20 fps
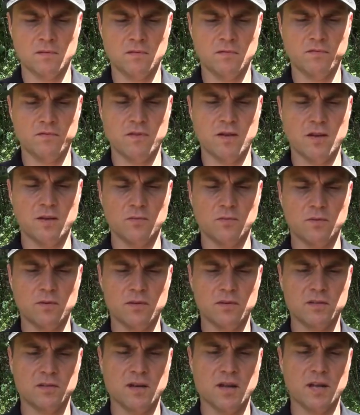Find where
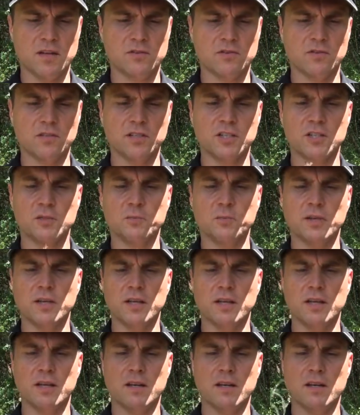it's naturally
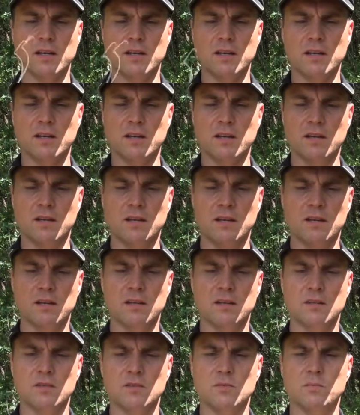split,
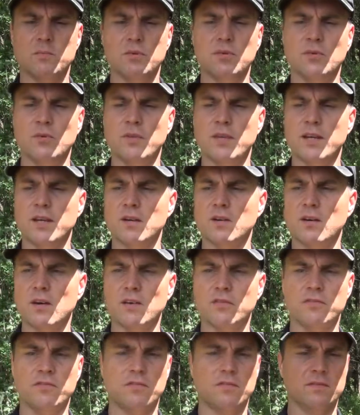just pull that
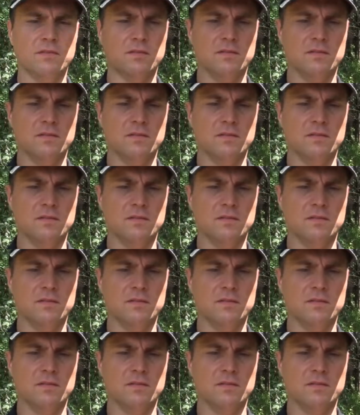off.